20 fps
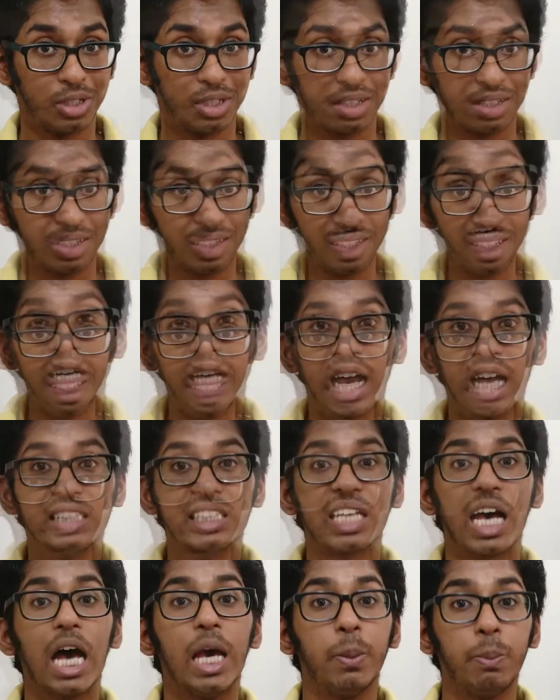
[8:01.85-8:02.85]
So it has
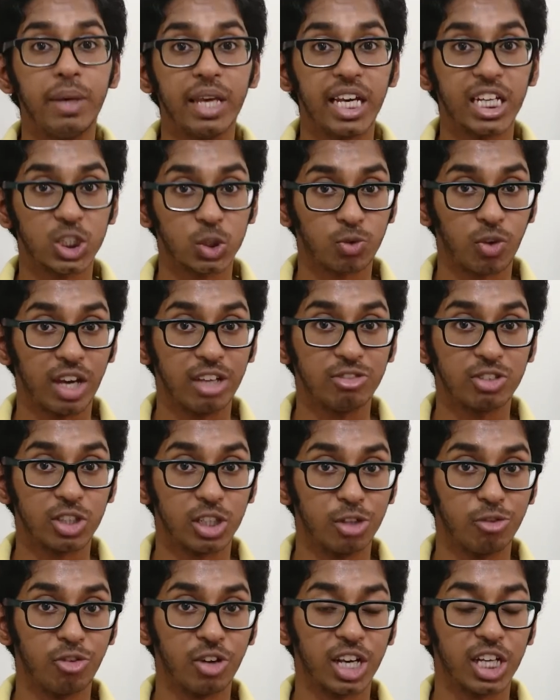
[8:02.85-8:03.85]
IPX5
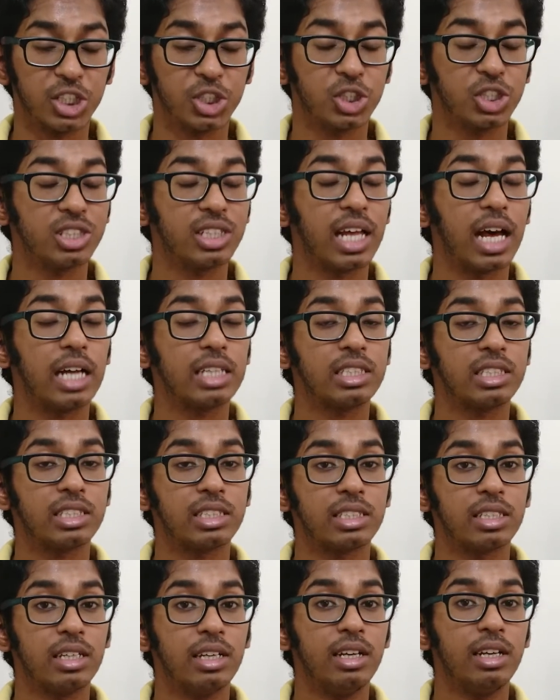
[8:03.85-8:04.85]
certification.
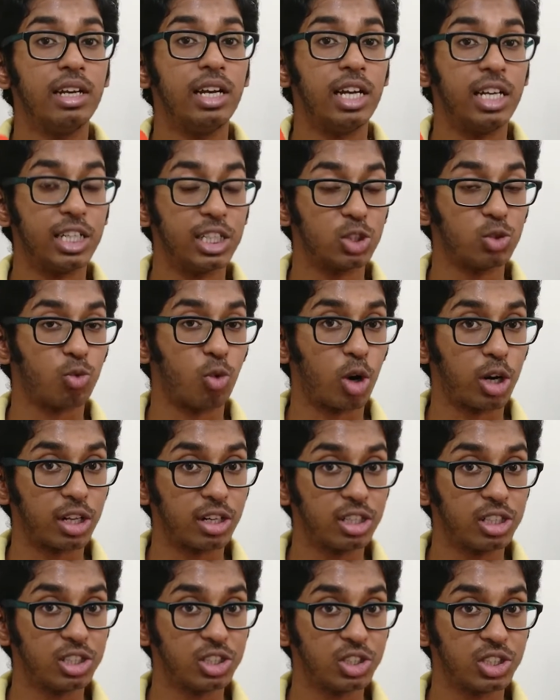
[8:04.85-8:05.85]
It is water
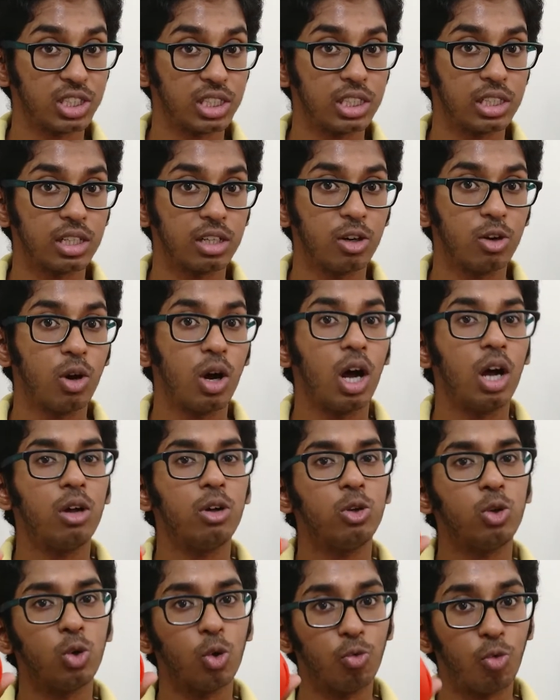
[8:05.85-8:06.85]
resistant
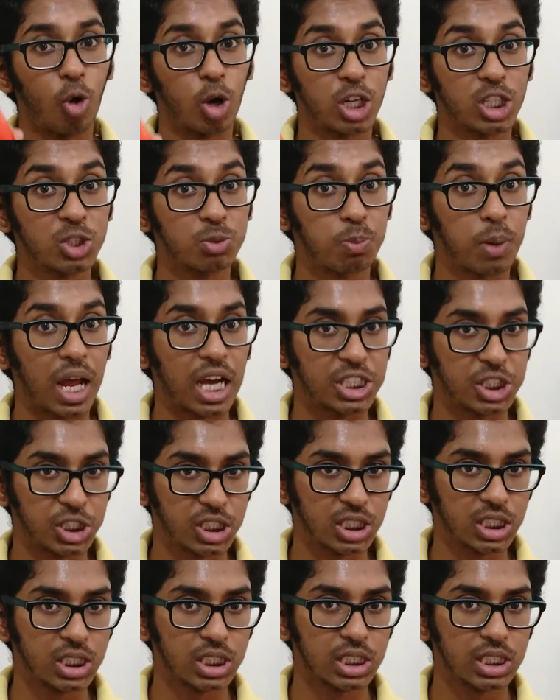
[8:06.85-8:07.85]
to water
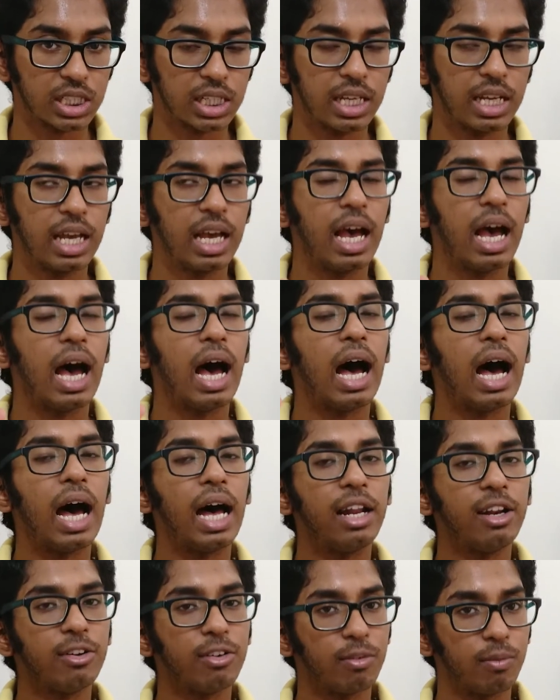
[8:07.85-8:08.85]
splashes
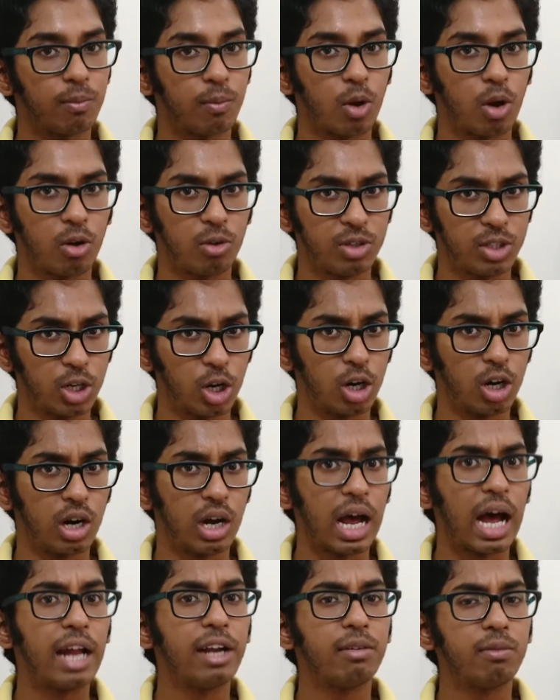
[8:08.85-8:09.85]
and dirt
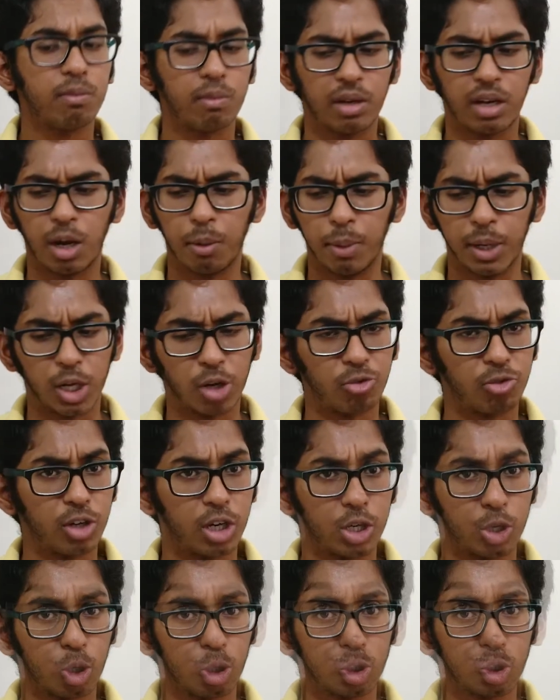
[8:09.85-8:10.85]
and a bit of
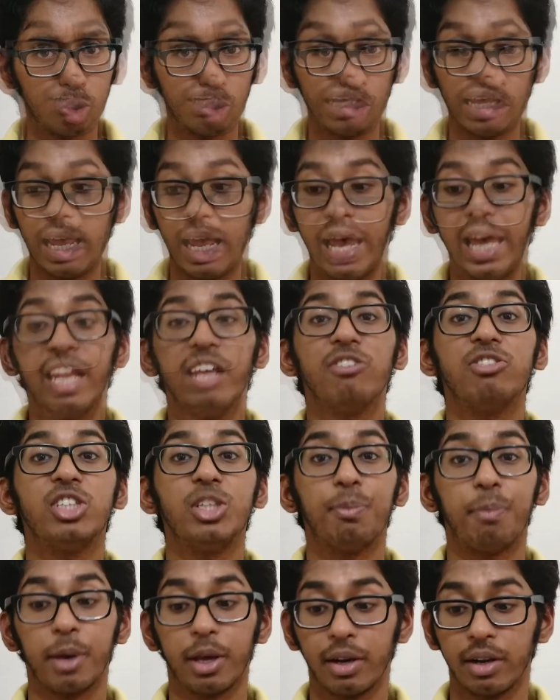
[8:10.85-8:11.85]
dirt also. So NFC
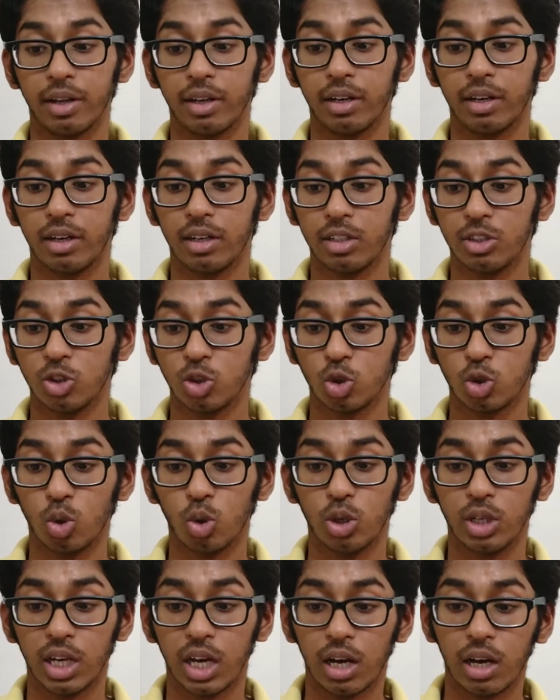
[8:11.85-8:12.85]
pairing. So
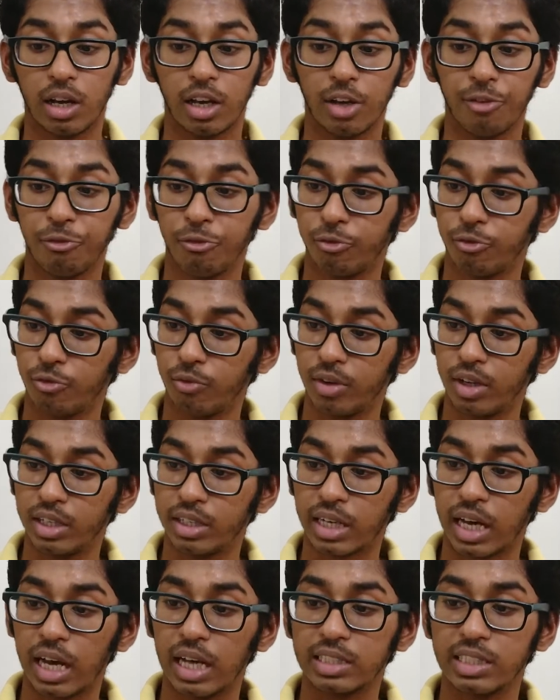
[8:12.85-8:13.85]
yeah, it
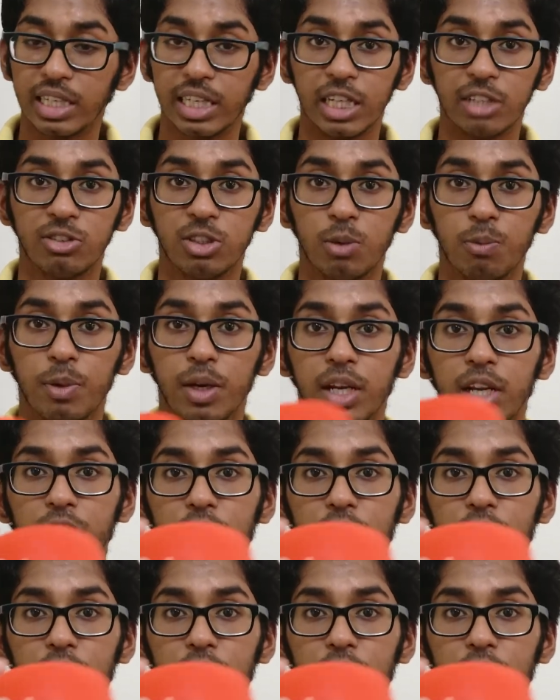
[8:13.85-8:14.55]
has NFC pairing.